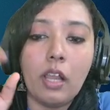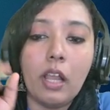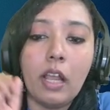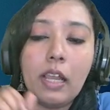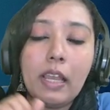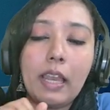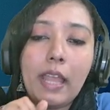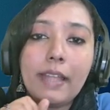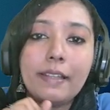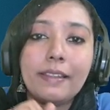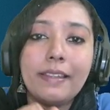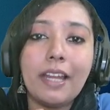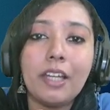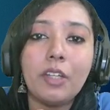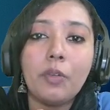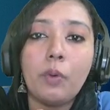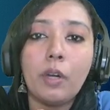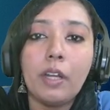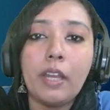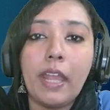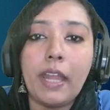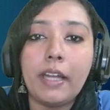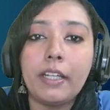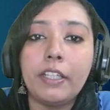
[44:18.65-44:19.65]
like that
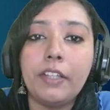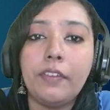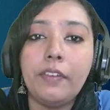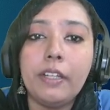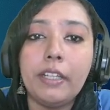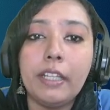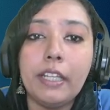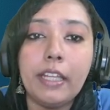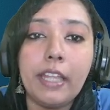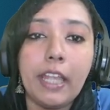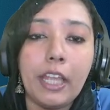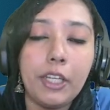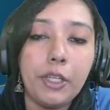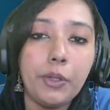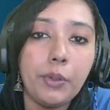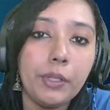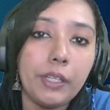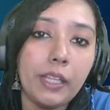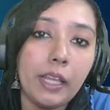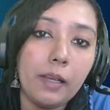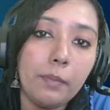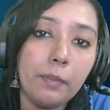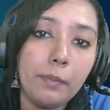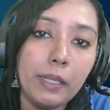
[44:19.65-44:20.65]
one activity, can you
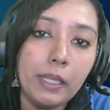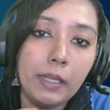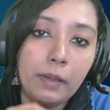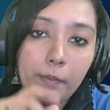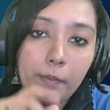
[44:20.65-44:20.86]
tell me?